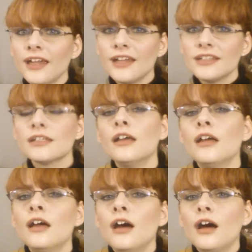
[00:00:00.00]
guys.
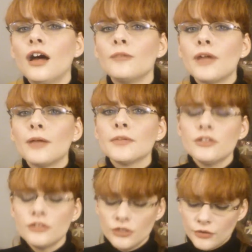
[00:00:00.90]
I'm gonna
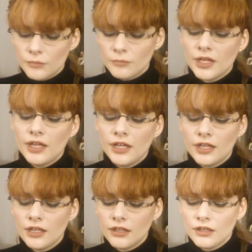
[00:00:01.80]
do
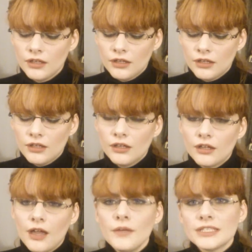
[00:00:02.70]
my,
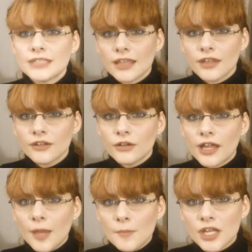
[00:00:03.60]
I always say that, don't
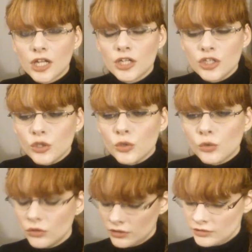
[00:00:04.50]
I? I'm gonna
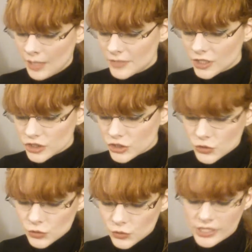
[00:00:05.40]
do
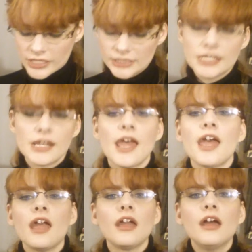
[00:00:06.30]
this
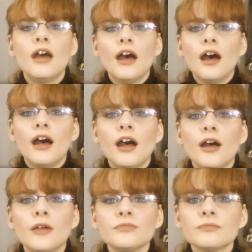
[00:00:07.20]
today.
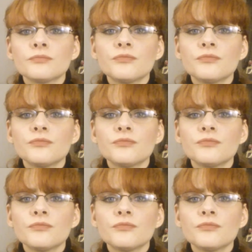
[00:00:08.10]
I'm